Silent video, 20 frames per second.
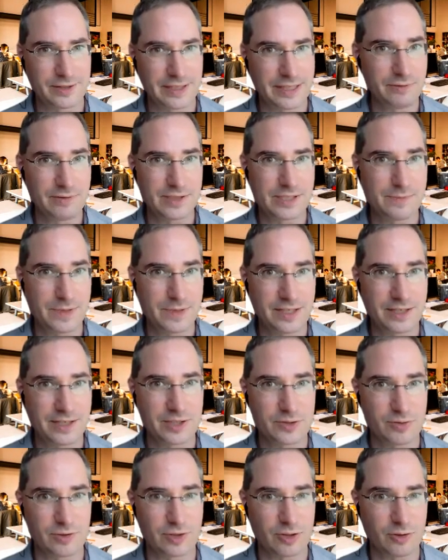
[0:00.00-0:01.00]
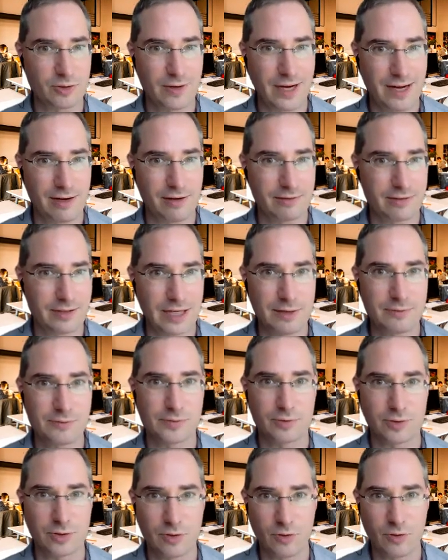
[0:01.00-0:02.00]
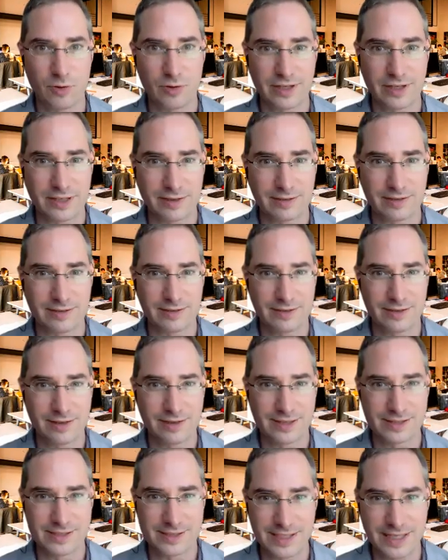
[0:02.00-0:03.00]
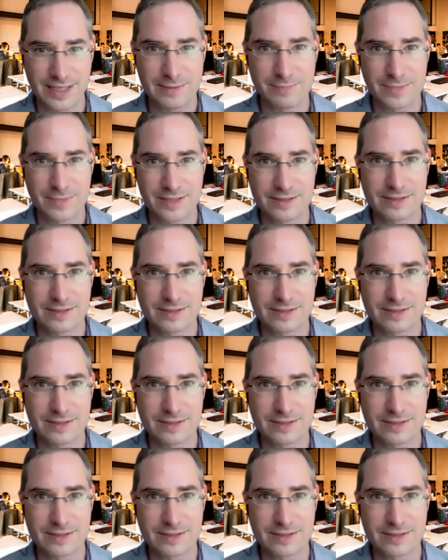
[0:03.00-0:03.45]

He was speaking to a crowd, and I was recording his statements.